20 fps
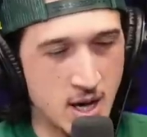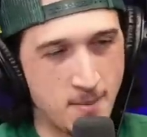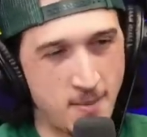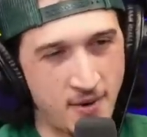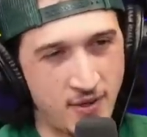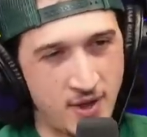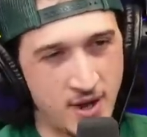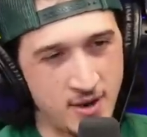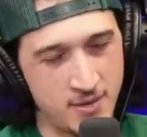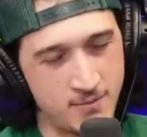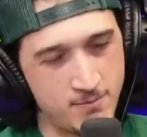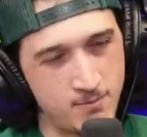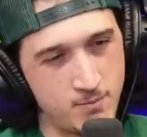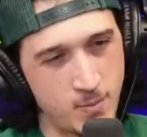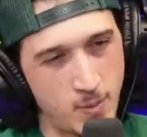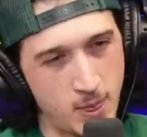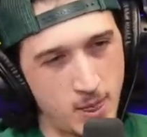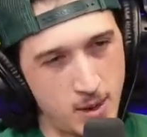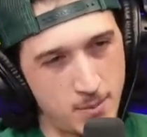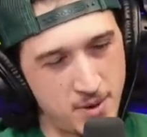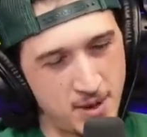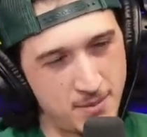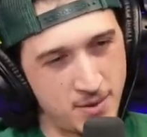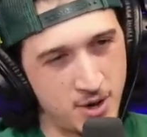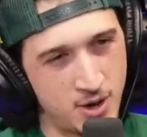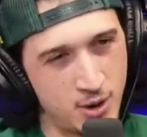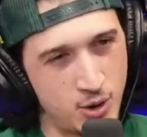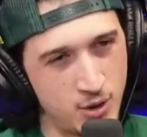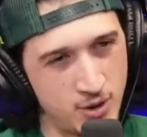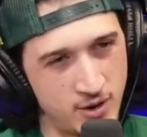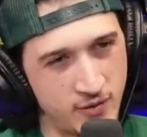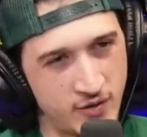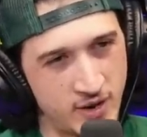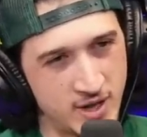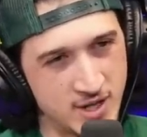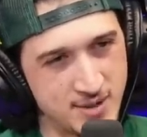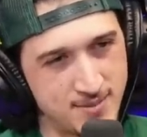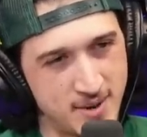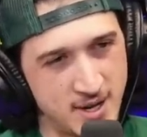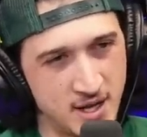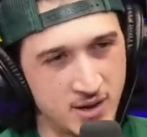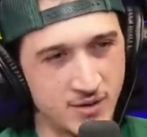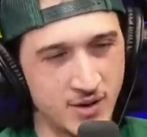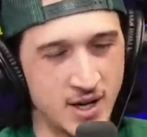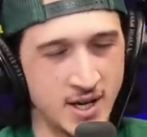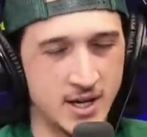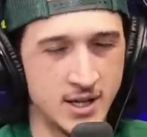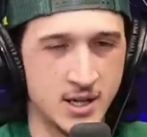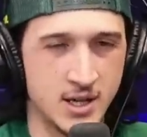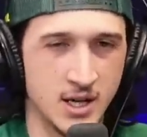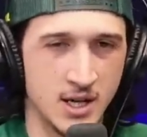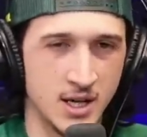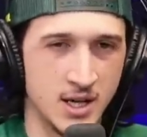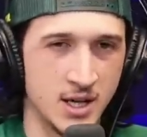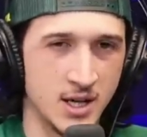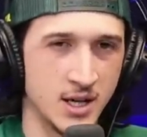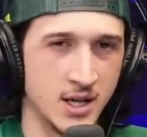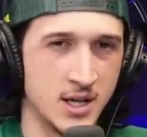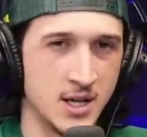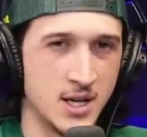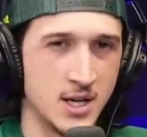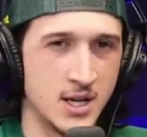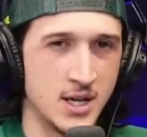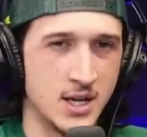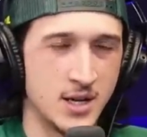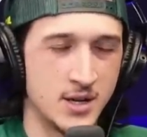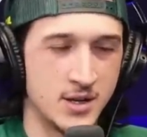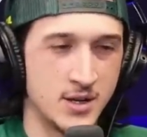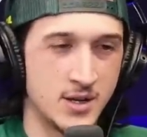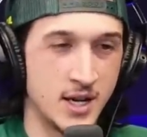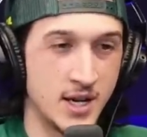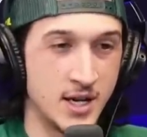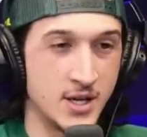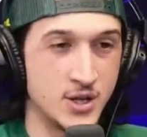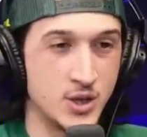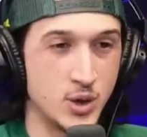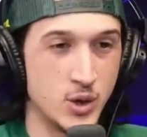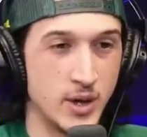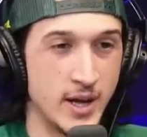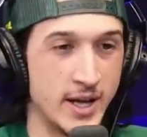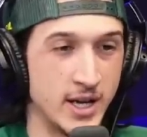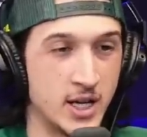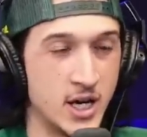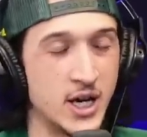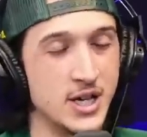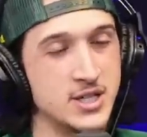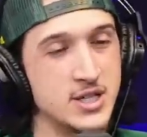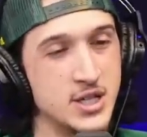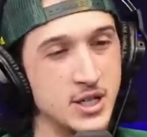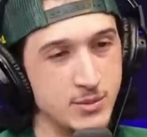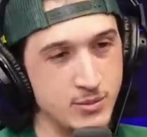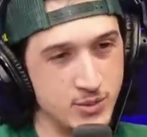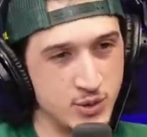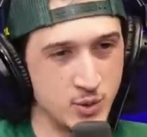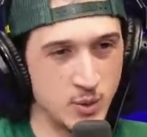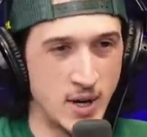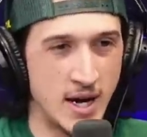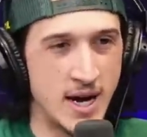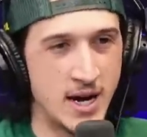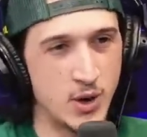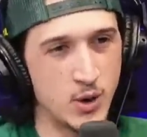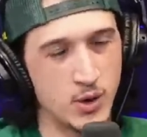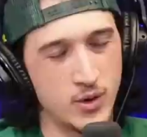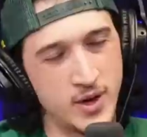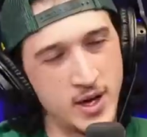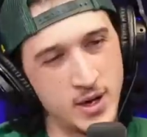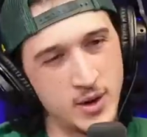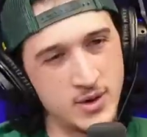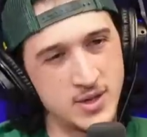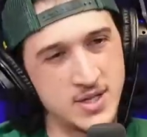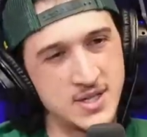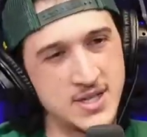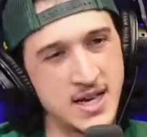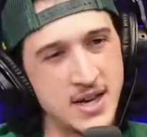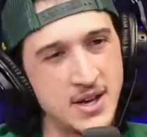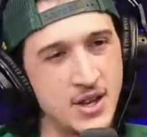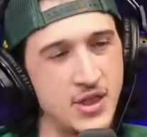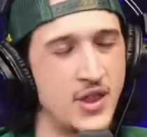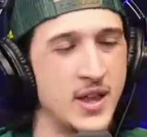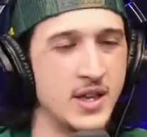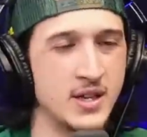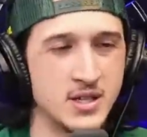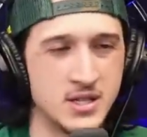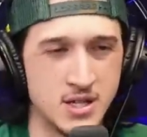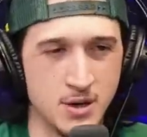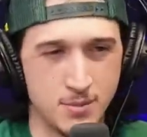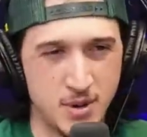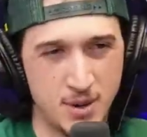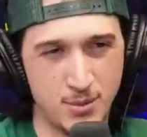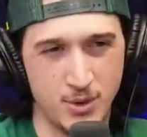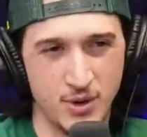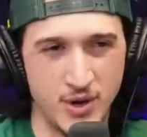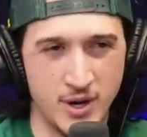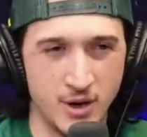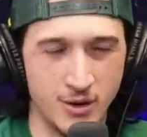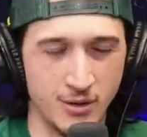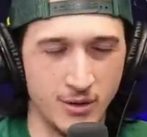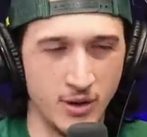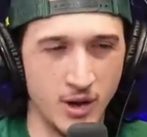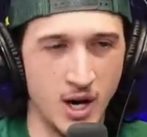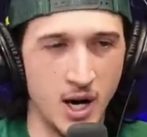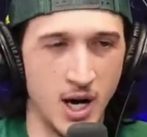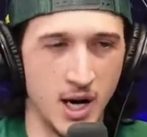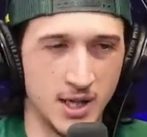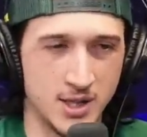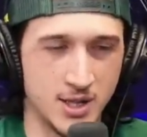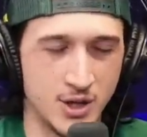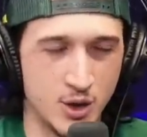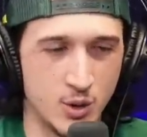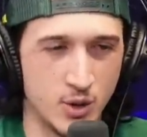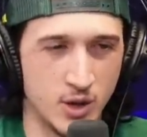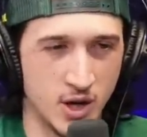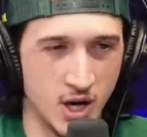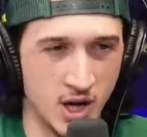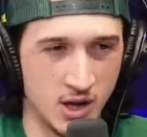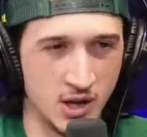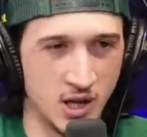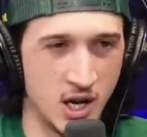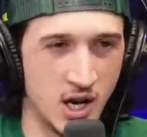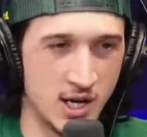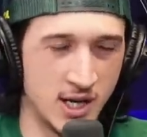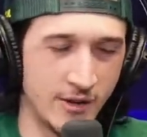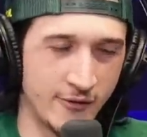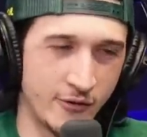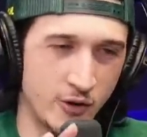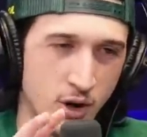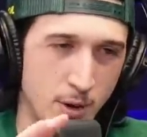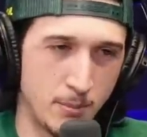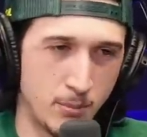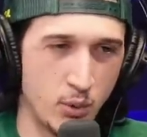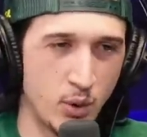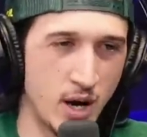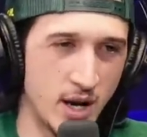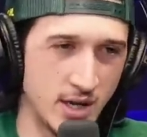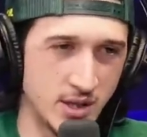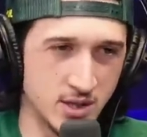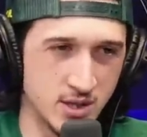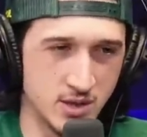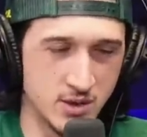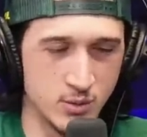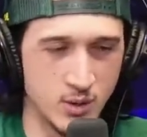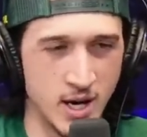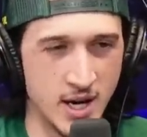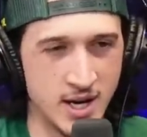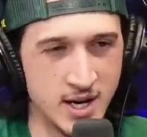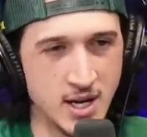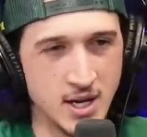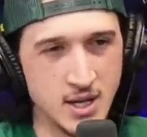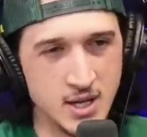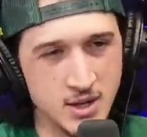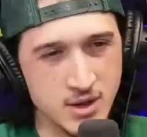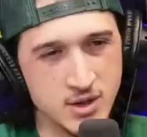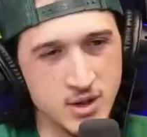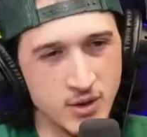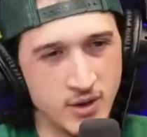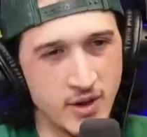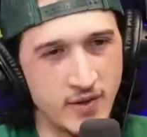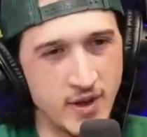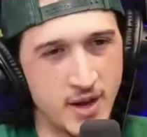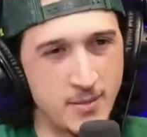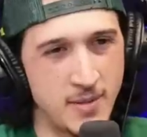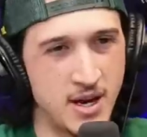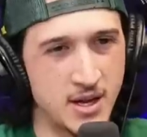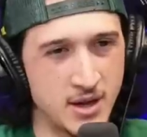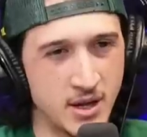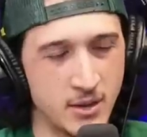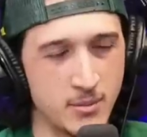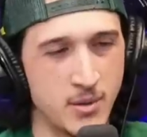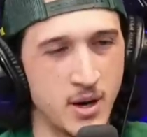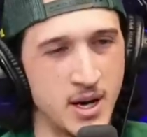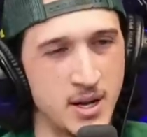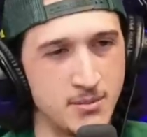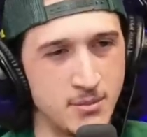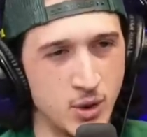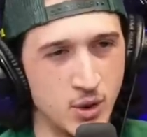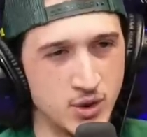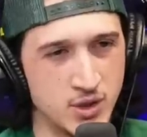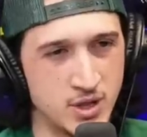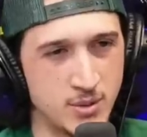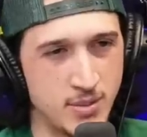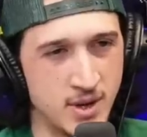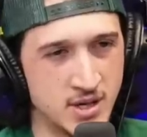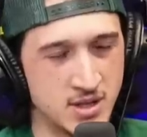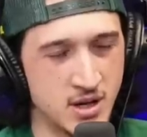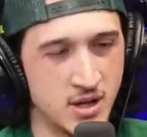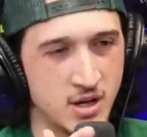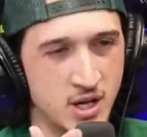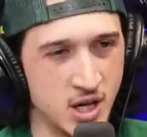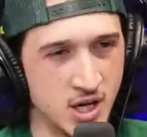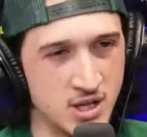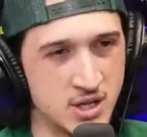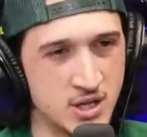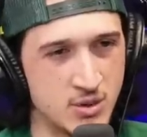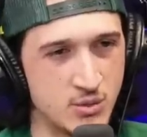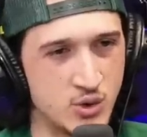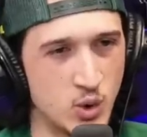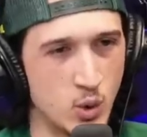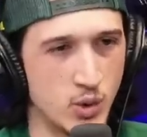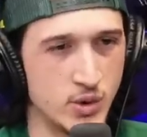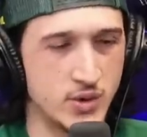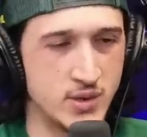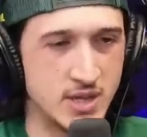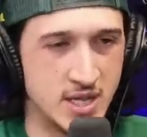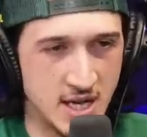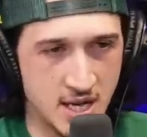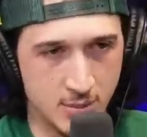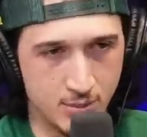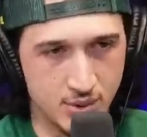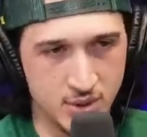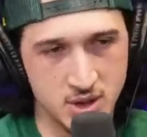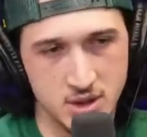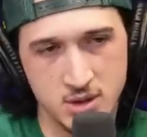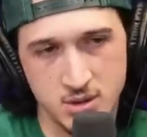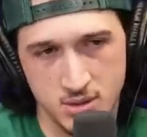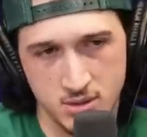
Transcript: But then people on OnlyFans make like uh, they can do like customs, right? Or they send things to people that are locked and you can unlock it for a price, right? So then they make their money mostly based on customs or tips.